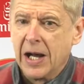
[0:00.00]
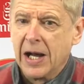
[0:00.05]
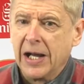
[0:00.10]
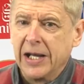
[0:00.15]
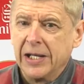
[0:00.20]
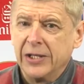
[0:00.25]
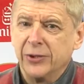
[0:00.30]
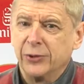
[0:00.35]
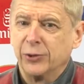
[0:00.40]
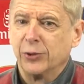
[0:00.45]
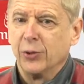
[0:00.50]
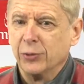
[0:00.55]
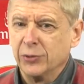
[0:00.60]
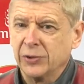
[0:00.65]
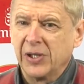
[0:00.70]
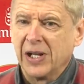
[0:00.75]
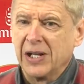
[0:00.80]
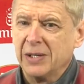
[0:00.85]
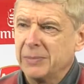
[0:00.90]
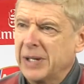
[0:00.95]
I
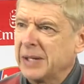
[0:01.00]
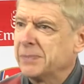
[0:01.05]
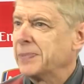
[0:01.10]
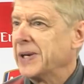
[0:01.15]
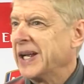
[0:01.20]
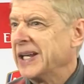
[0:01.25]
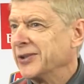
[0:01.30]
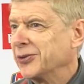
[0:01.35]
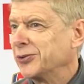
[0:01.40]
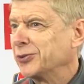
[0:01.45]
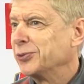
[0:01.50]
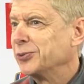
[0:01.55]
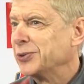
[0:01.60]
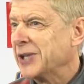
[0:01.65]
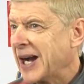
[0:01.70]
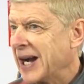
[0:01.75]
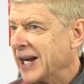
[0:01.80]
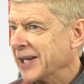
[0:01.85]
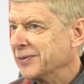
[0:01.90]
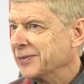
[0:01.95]
don't tell my players to
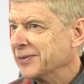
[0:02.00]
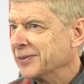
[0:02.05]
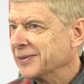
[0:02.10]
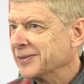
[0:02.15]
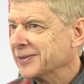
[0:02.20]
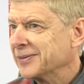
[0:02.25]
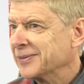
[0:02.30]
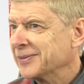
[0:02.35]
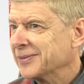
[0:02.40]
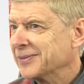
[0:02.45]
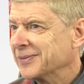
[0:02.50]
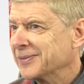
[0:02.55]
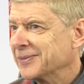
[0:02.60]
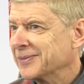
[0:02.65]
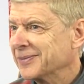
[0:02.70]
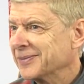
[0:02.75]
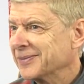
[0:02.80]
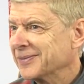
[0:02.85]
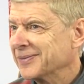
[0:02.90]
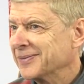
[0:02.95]
dive,
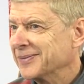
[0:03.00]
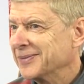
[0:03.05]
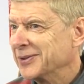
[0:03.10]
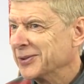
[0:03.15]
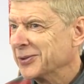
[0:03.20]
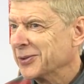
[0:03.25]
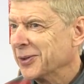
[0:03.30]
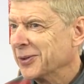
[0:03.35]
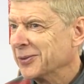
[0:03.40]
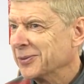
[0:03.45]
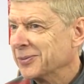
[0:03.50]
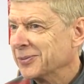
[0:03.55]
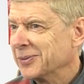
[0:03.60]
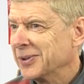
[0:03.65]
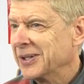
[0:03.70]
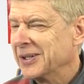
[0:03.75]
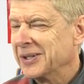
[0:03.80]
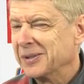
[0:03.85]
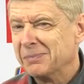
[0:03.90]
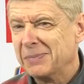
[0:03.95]
you know.
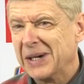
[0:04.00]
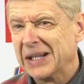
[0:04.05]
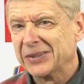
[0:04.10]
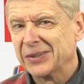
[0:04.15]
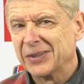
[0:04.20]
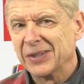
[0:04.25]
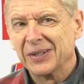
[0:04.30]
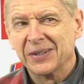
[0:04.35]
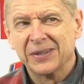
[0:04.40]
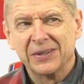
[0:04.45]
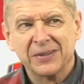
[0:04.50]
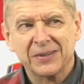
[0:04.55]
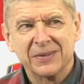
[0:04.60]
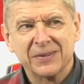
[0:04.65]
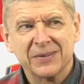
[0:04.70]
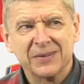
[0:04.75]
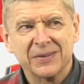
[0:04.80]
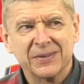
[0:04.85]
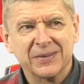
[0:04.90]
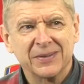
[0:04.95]
Do you tell them not to
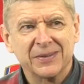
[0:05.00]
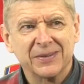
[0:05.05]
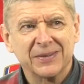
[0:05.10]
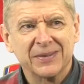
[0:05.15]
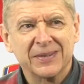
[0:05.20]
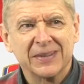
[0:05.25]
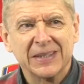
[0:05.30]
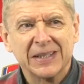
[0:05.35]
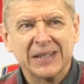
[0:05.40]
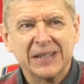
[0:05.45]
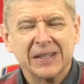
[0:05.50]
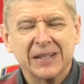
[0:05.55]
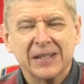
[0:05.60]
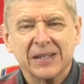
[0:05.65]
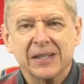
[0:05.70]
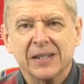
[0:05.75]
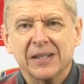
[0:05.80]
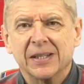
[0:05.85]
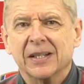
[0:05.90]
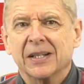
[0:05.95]

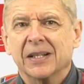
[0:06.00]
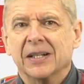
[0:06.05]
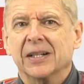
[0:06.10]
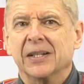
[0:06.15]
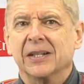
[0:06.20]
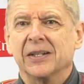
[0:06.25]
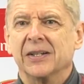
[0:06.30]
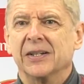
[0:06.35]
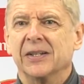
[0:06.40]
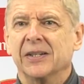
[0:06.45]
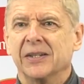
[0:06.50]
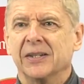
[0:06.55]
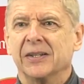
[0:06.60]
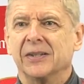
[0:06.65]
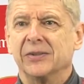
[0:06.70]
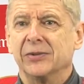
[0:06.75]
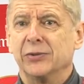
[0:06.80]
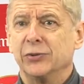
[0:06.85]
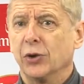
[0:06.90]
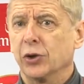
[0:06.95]

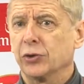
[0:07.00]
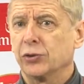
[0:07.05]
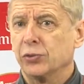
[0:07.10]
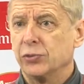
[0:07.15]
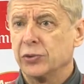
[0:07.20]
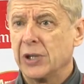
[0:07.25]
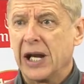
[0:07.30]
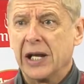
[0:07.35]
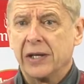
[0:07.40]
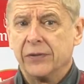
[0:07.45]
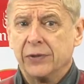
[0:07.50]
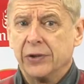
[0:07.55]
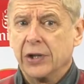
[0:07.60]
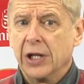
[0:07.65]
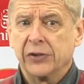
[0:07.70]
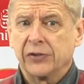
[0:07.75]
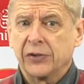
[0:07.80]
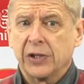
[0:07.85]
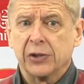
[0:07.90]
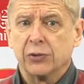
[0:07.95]
dive? Not to dive,
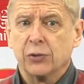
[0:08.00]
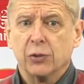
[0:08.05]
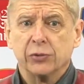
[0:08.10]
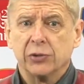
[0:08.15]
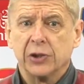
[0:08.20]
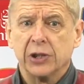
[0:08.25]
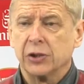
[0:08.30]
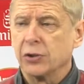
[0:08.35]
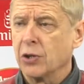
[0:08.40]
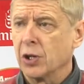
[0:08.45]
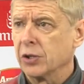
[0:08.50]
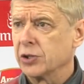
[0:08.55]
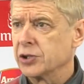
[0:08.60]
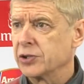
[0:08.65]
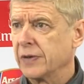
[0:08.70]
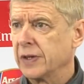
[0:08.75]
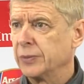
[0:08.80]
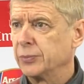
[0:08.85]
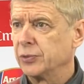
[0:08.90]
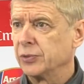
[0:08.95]
yes. I don't
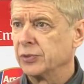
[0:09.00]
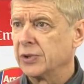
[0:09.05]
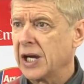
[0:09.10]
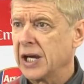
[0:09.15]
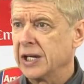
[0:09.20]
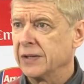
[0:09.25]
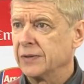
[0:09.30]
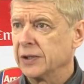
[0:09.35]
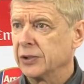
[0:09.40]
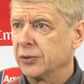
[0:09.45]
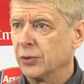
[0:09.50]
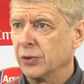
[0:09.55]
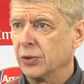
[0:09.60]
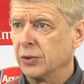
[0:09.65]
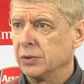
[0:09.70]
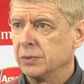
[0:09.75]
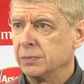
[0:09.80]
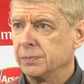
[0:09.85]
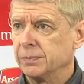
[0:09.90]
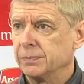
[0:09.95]
encourage them to dive at
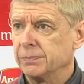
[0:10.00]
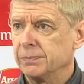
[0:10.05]
all.